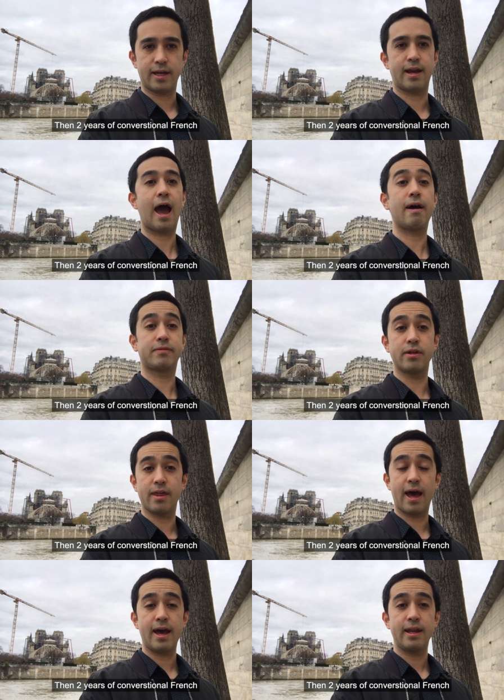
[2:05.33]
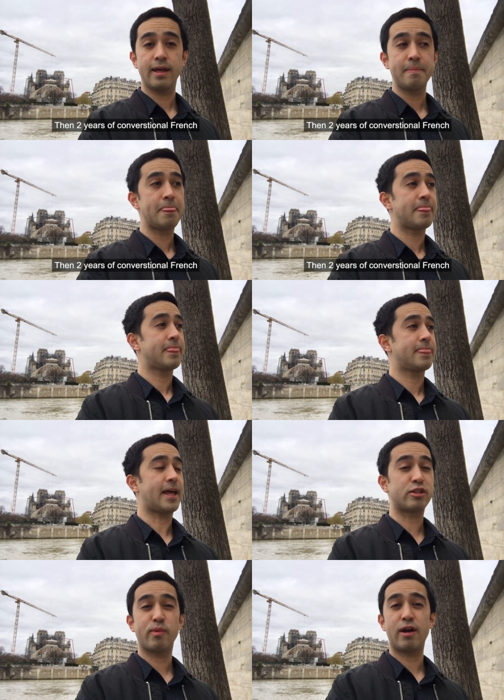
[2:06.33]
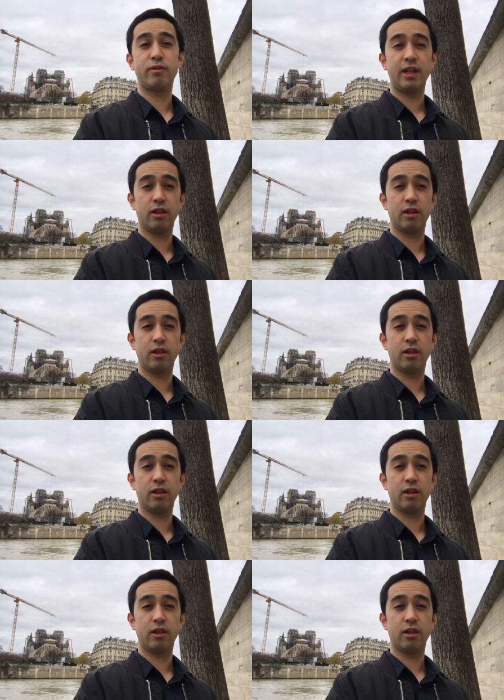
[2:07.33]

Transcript: And after that, that's when I really